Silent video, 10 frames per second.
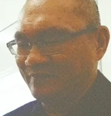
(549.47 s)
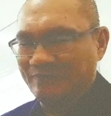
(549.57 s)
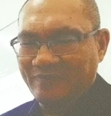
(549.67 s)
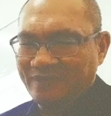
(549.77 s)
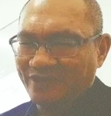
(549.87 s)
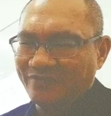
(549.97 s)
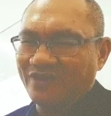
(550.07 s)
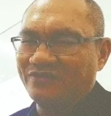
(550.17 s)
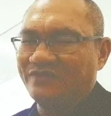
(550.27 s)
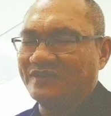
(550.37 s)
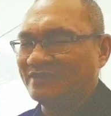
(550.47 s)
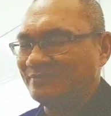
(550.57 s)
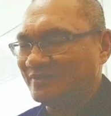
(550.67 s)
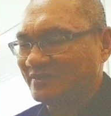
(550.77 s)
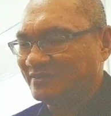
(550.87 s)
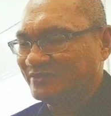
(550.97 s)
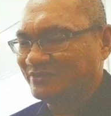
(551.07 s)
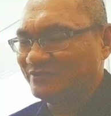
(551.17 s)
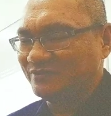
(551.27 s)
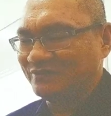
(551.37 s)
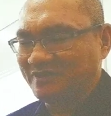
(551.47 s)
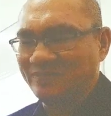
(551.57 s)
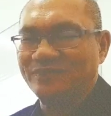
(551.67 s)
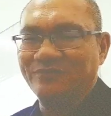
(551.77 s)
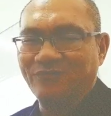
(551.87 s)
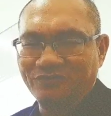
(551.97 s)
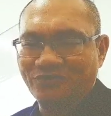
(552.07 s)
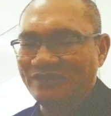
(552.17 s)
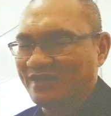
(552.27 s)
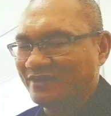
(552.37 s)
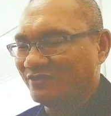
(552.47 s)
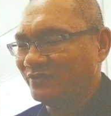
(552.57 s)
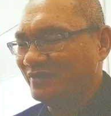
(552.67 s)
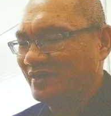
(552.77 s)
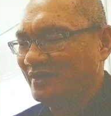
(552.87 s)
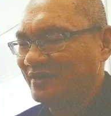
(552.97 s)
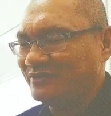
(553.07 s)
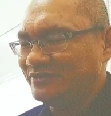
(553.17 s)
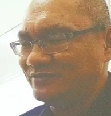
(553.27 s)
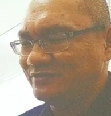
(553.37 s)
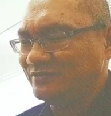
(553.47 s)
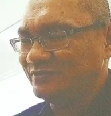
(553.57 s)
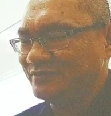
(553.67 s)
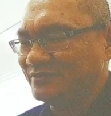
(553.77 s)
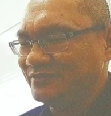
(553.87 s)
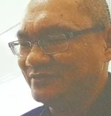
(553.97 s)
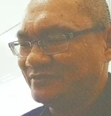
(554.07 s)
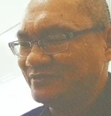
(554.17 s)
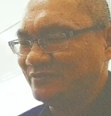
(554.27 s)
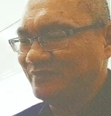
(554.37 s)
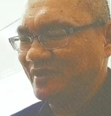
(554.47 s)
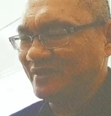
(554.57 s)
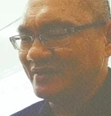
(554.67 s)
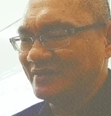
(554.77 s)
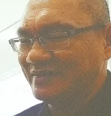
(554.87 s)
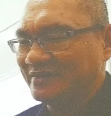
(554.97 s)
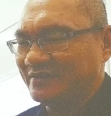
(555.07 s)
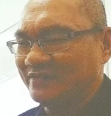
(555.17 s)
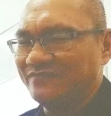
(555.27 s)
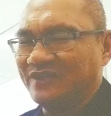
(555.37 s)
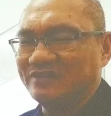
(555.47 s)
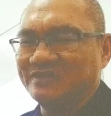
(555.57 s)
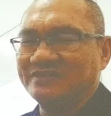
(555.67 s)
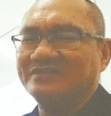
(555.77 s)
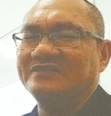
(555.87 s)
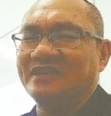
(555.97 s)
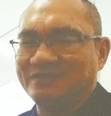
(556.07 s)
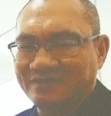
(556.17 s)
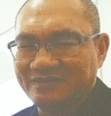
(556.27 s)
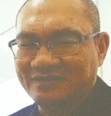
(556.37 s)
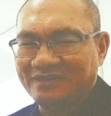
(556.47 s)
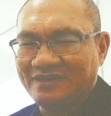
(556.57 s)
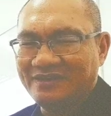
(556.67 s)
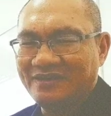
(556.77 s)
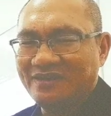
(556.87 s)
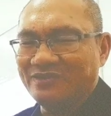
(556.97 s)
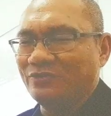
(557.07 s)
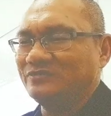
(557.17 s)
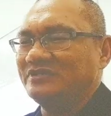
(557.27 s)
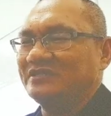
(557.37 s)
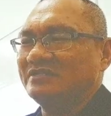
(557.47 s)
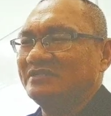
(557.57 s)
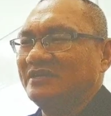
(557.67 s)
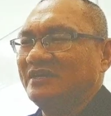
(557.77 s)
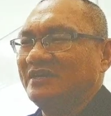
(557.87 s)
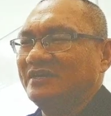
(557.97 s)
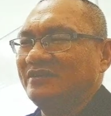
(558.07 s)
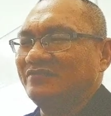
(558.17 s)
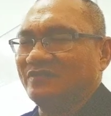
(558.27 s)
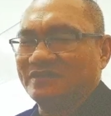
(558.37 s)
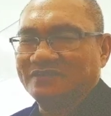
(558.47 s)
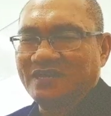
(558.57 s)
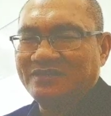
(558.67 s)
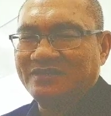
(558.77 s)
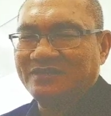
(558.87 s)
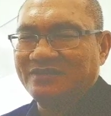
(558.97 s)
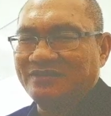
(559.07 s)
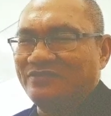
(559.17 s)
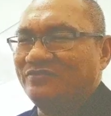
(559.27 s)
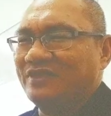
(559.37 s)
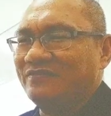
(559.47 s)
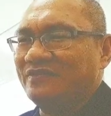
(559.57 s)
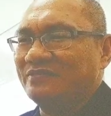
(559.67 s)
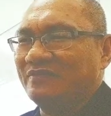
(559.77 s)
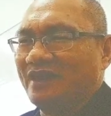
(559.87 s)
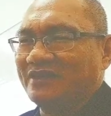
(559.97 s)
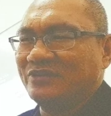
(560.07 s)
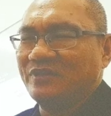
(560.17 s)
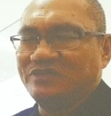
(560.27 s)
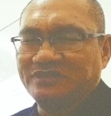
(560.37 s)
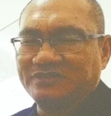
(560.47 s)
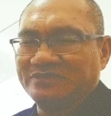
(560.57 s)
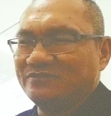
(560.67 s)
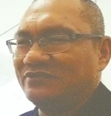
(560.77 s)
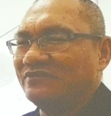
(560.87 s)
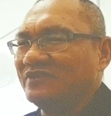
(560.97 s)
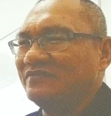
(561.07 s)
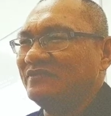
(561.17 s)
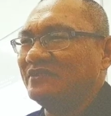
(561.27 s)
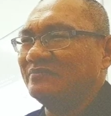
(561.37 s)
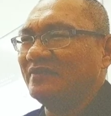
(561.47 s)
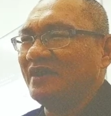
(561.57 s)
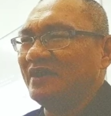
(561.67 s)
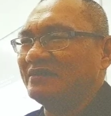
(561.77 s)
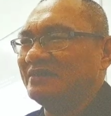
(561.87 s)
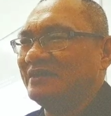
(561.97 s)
play around, for example, to keep the ball rolling or to make the function start. Okay, don't just from the start you give them hard question or you give them hard